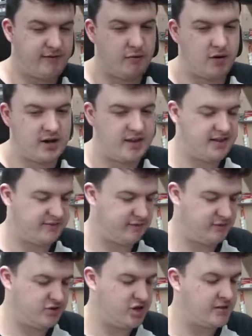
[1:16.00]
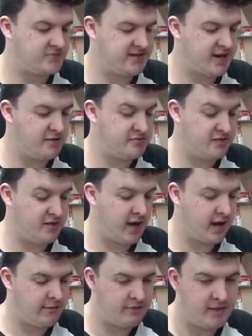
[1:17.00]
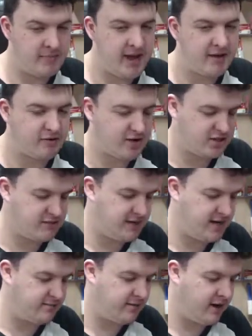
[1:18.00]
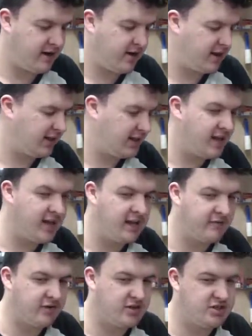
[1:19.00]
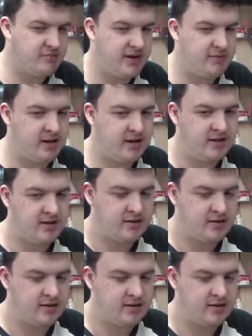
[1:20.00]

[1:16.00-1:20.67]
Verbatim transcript: I wanted anything from the shops, and I was I am out of crunchy peanut butter, and I love crunchy peanut butter.